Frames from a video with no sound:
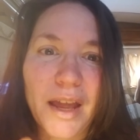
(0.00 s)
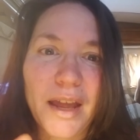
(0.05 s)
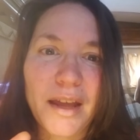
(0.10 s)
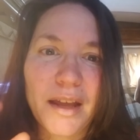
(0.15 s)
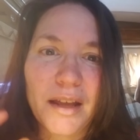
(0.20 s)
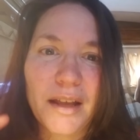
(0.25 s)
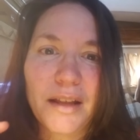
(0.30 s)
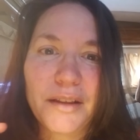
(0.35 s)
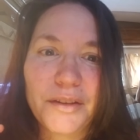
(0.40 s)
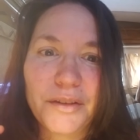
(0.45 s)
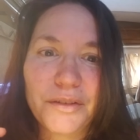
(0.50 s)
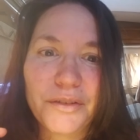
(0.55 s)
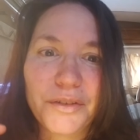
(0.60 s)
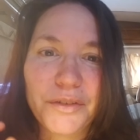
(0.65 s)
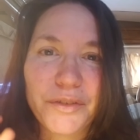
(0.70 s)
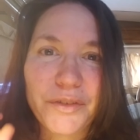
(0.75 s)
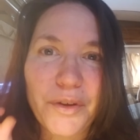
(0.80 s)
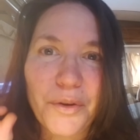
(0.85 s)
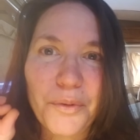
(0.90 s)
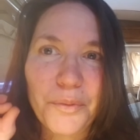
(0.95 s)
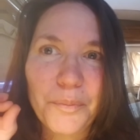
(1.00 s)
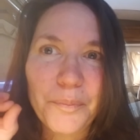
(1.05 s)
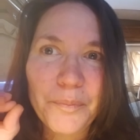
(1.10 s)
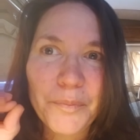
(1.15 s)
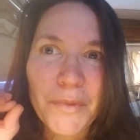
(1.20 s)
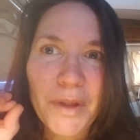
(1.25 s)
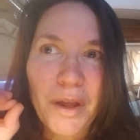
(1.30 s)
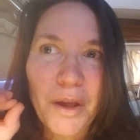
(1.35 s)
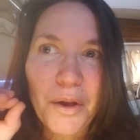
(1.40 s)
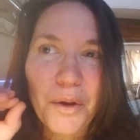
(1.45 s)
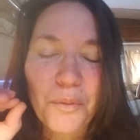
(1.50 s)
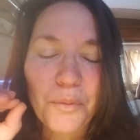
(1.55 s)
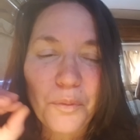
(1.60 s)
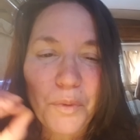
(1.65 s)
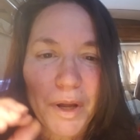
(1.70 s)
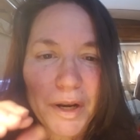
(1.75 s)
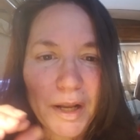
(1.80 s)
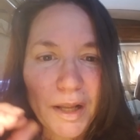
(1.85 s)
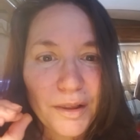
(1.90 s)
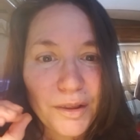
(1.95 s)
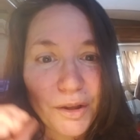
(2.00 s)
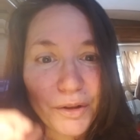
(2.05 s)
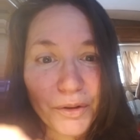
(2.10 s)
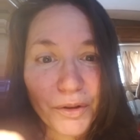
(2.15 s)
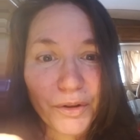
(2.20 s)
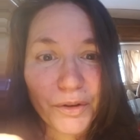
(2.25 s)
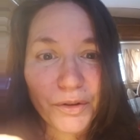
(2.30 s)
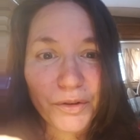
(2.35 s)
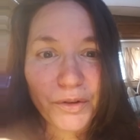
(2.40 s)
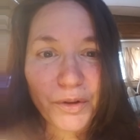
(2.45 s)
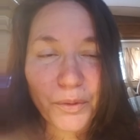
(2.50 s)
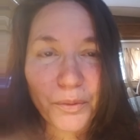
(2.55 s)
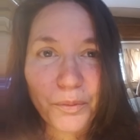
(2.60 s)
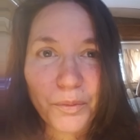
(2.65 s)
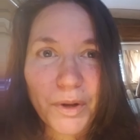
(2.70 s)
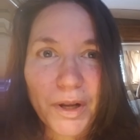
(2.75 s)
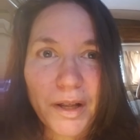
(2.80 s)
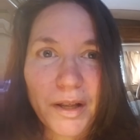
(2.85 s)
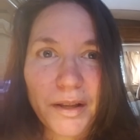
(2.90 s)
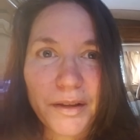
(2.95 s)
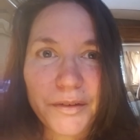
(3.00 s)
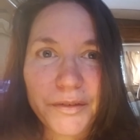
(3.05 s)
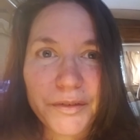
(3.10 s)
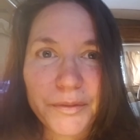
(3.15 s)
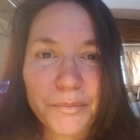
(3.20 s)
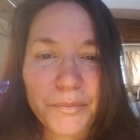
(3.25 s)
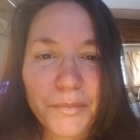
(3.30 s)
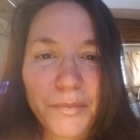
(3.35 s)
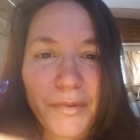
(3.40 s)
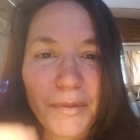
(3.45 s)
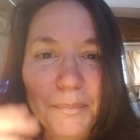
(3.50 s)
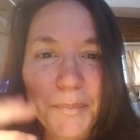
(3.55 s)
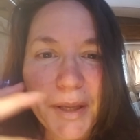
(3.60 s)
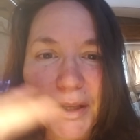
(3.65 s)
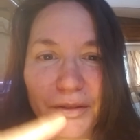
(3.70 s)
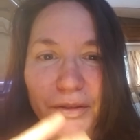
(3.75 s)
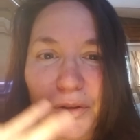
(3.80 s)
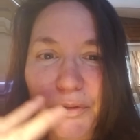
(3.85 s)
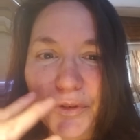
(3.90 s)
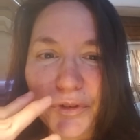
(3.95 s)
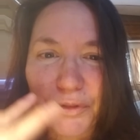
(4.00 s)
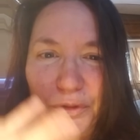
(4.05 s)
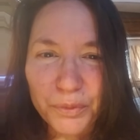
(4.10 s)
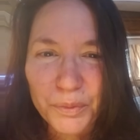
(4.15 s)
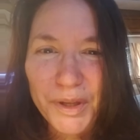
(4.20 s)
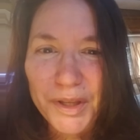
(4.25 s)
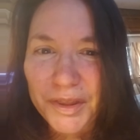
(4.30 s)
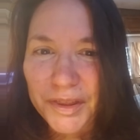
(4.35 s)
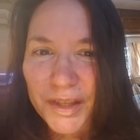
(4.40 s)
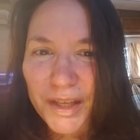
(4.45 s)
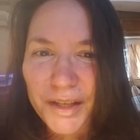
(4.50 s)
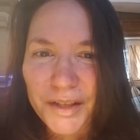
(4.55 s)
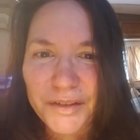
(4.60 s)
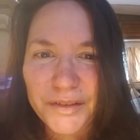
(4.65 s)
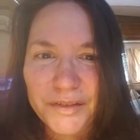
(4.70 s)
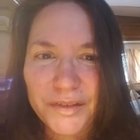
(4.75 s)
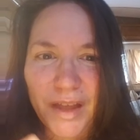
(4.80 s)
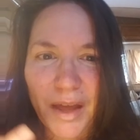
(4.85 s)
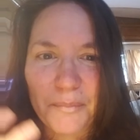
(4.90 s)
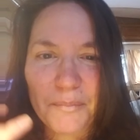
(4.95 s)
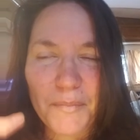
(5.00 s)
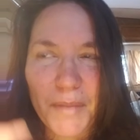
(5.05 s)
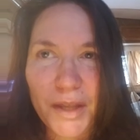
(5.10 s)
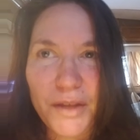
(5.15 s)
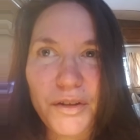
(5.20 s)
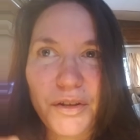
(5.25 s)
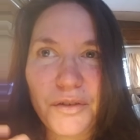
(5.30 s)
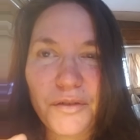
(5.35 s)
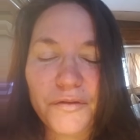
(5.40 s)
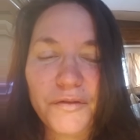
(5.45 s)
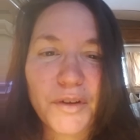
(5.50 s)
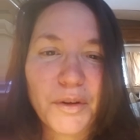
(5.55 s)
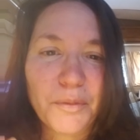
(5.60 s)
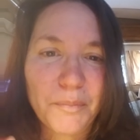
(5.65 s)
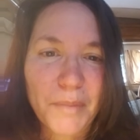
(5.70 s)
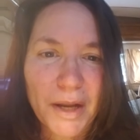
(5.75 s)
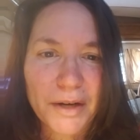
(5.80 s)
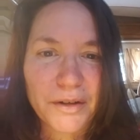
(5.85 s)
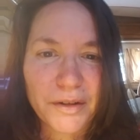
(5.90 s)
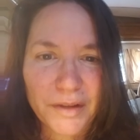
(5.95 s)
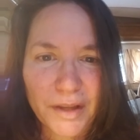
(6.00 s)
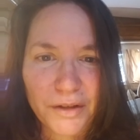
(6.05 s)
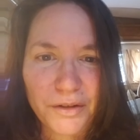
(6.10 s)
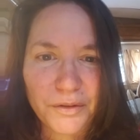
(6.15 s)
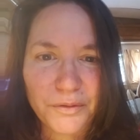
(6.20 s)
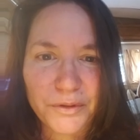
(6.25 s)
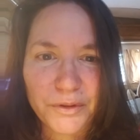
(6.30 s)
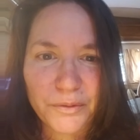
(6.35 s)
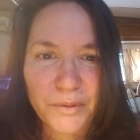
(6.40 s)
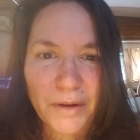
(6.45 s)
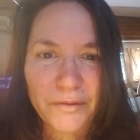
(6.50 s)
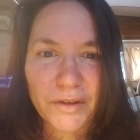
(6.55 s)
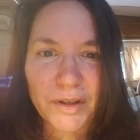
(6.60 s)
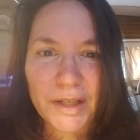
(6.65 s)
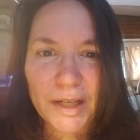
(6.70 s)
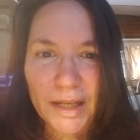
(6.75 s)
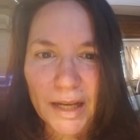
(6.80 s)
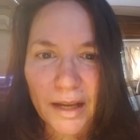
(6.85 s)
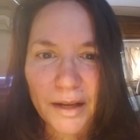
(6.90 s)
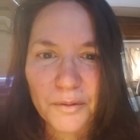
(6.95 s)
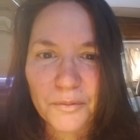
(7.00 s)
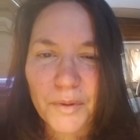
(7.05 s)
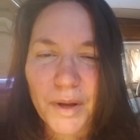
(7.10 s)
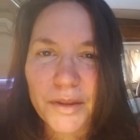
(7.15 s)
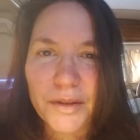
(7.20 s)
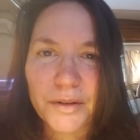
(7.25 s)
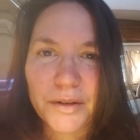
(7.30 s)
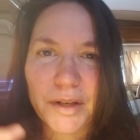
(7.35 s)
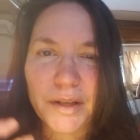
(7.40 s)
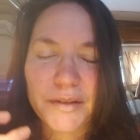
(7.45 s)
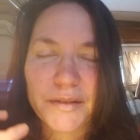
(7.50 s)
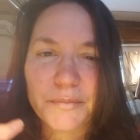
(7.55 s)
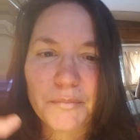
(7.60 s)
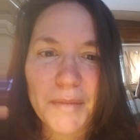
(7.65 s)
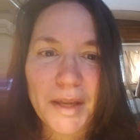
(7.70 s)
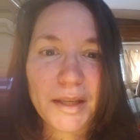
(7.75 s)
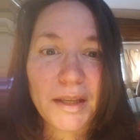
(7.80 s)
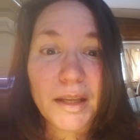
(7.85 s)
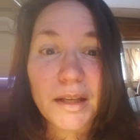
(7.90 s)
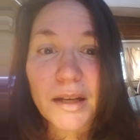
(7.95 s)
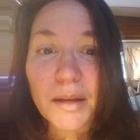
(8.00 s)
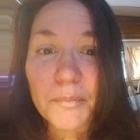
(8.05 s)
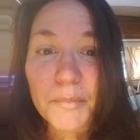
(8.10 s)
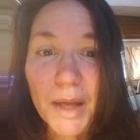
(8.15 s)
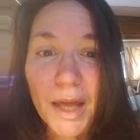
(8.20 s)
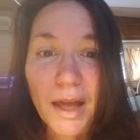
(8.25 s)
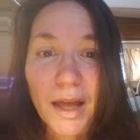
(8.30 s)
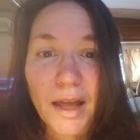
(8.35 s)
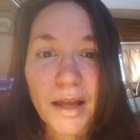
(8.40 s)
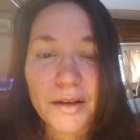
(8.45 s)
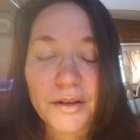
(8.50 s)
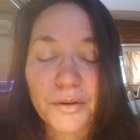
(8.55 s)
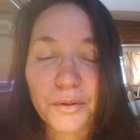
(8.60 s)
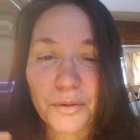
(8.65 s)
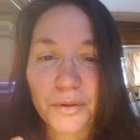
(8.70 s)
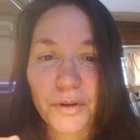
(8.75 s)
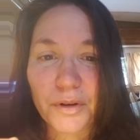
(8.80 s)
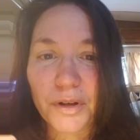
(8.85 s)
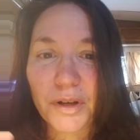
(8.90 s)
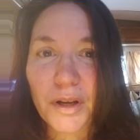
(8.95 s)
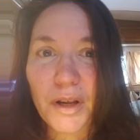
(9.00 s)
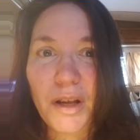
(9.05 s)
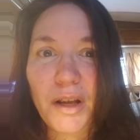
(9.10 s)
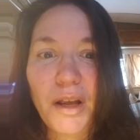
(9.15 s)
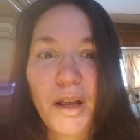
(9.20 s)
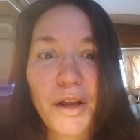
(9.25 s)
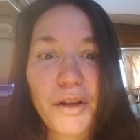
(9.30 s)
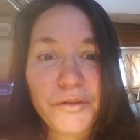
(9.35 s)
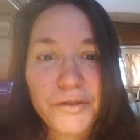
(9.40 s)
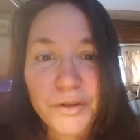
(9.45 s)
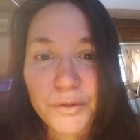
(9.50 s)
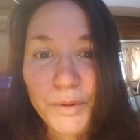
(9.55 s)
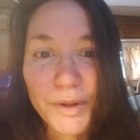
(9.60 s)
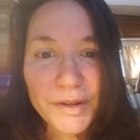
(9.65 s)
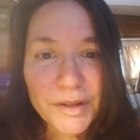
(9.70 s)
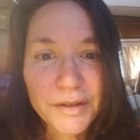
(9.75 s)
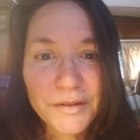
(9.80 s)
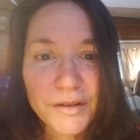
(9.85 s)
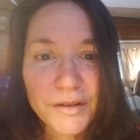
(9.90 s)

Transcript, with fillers: And so what I learned was pick those three things that make you feel better that you do every day, whether it's making a bed or doing the